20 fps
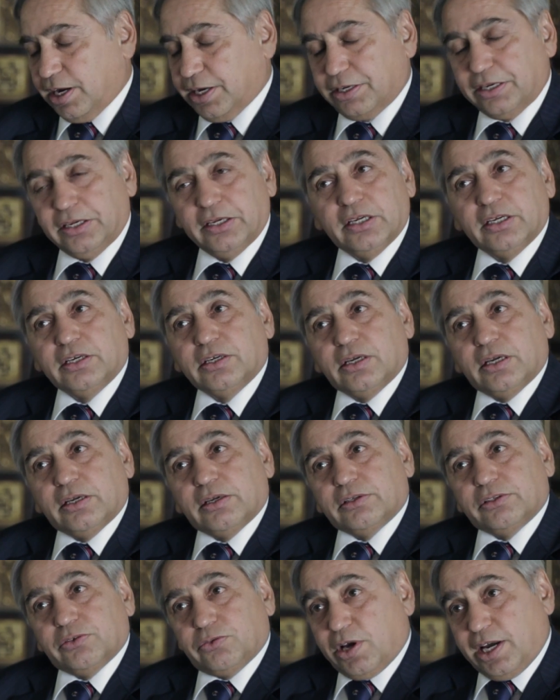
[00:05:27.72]
like
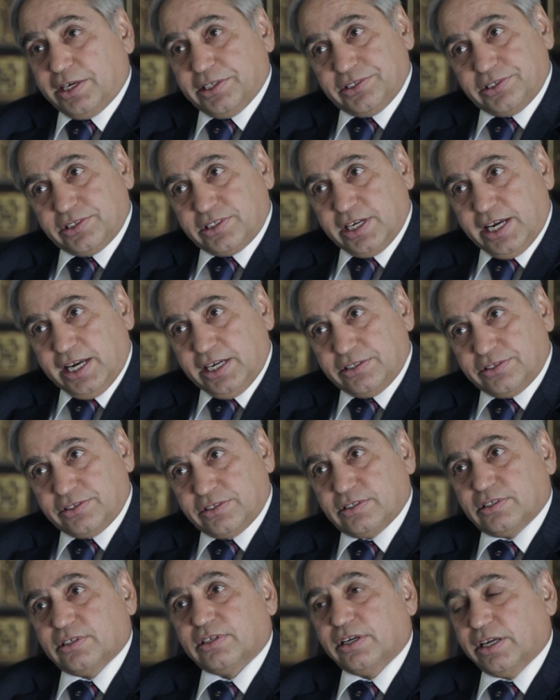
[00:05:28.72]
the United
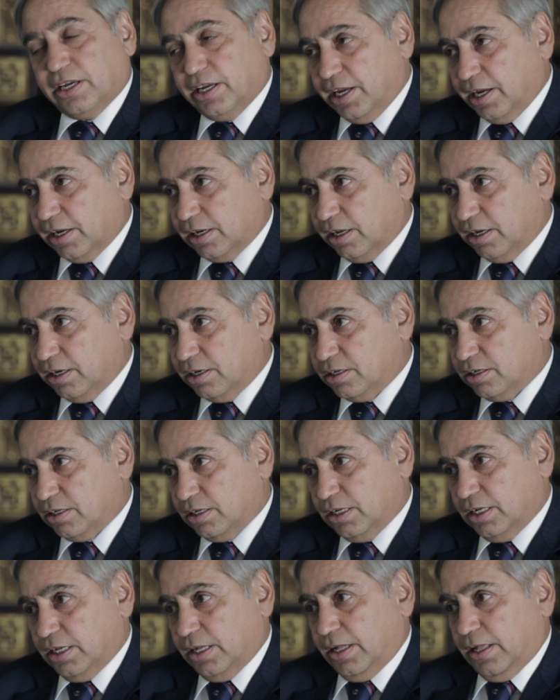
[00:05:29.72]
States,
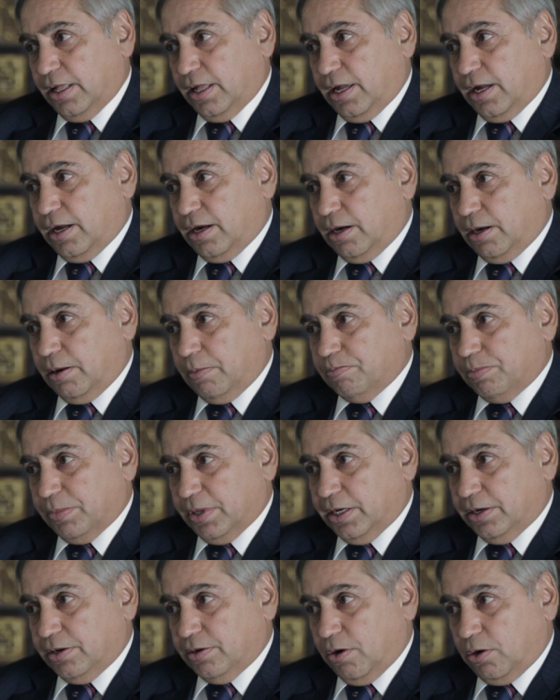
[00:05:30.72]
England.
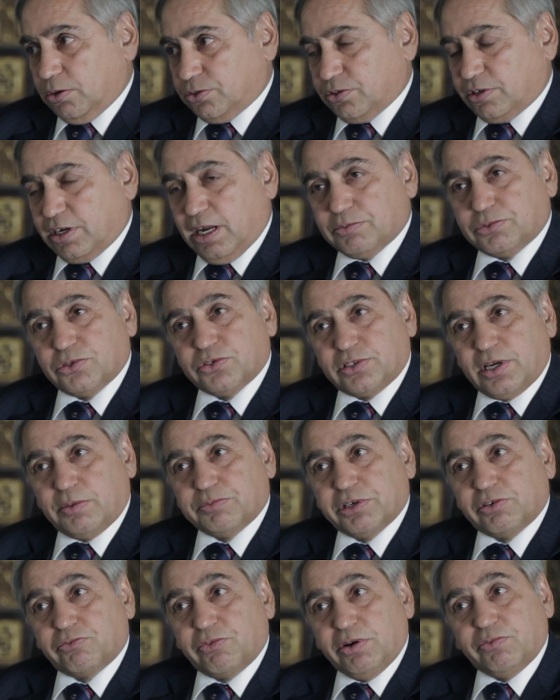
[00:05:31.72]
It also comes to
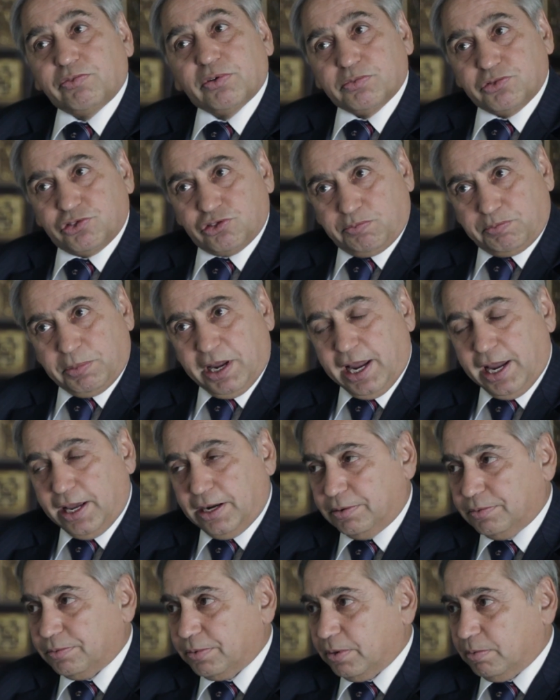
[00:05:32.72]
some degree from
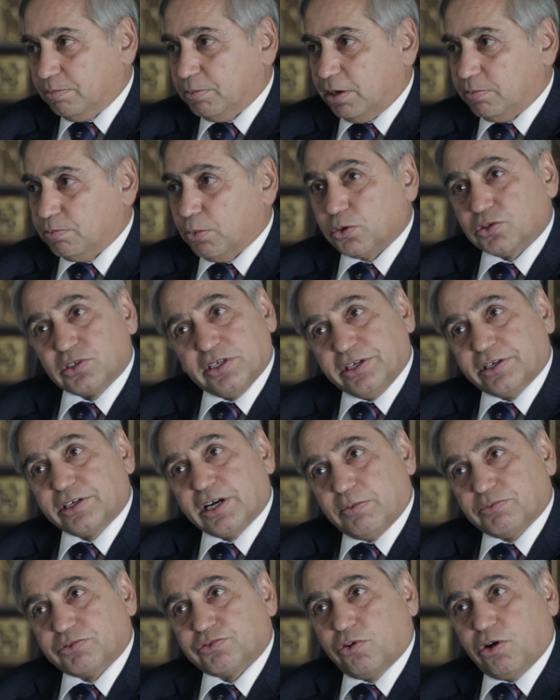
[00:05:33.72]
Japan, but mostly
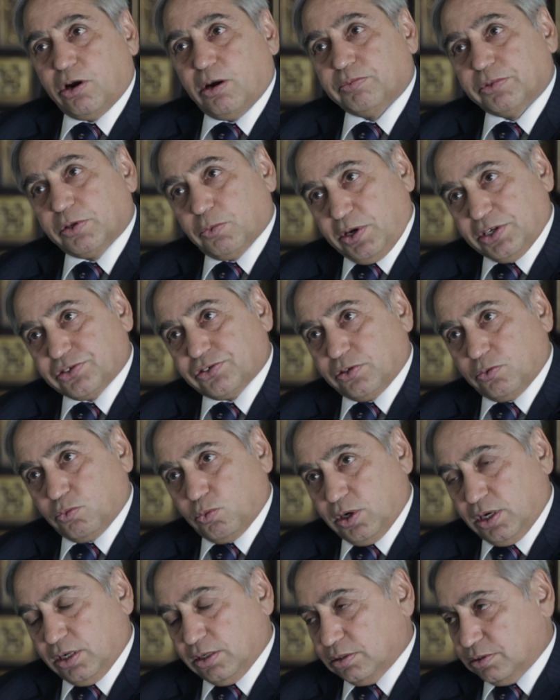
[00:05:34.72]
it comes from the
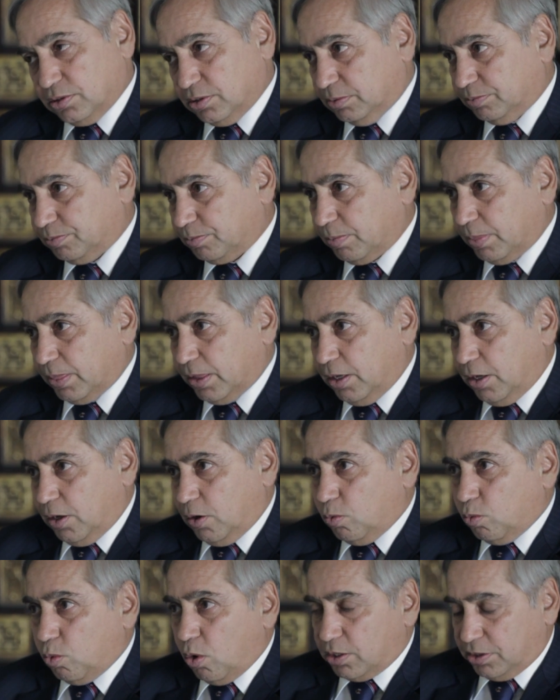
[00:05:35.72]
Western world.
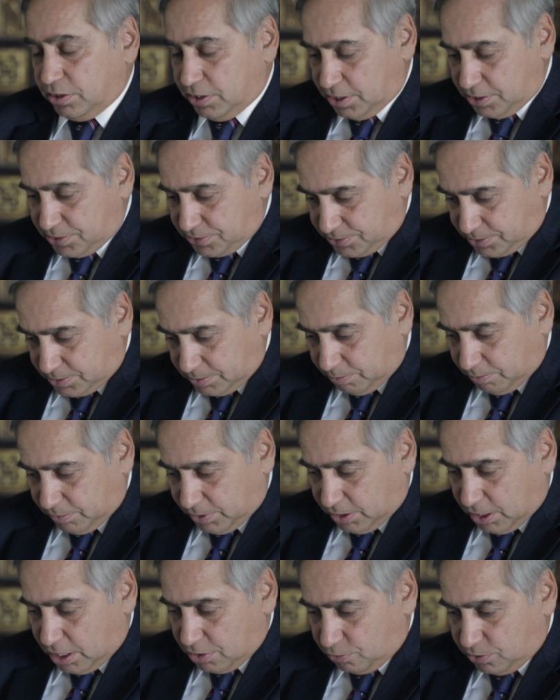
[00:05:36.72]
What these
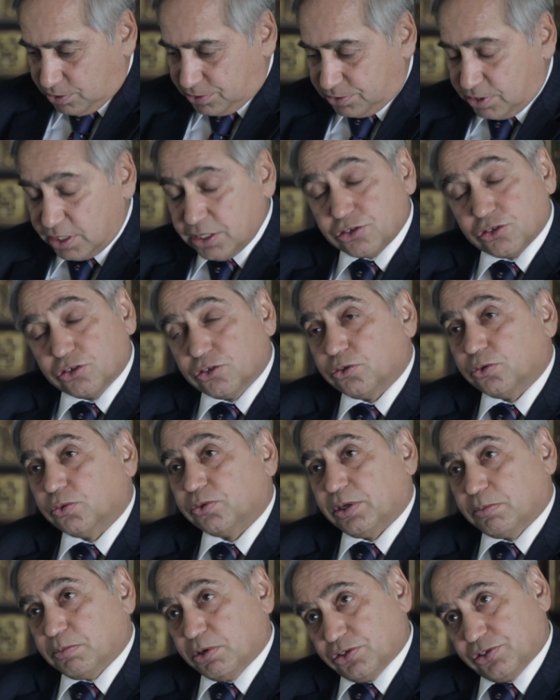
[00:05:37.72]
countries need to
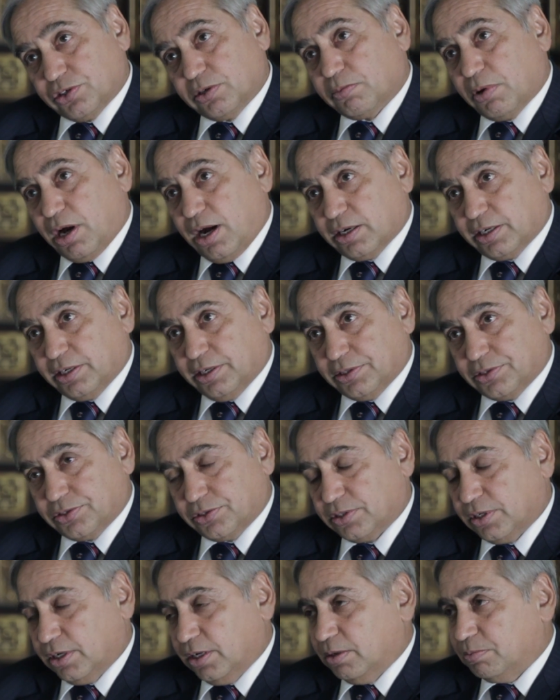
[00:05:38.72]
do, the emerging
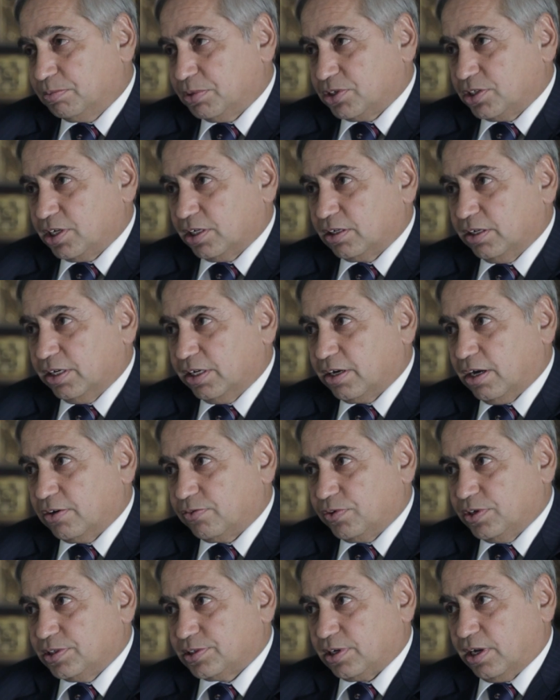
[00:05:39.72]
markets, particularly
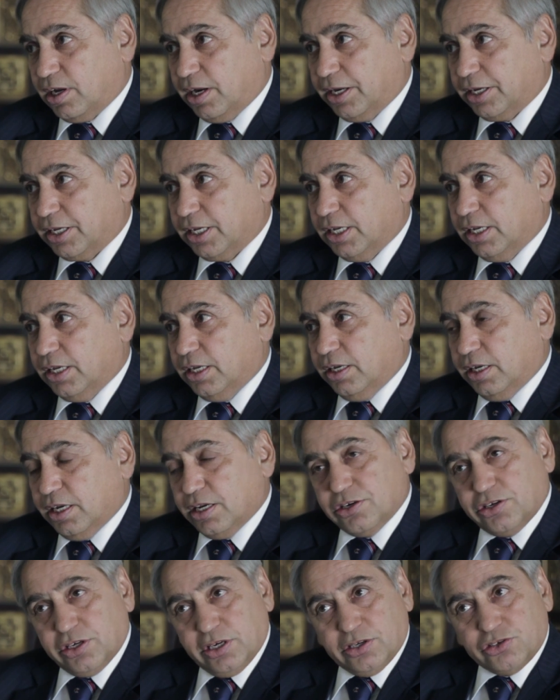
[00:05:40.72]
countries like
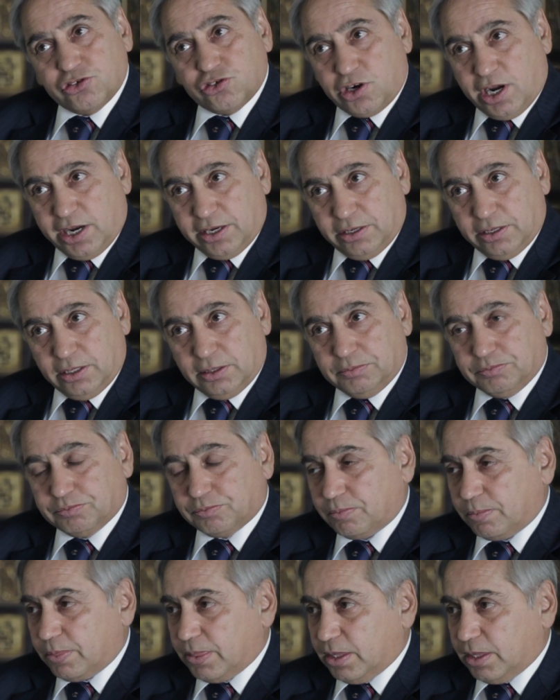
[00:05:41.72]
India, China,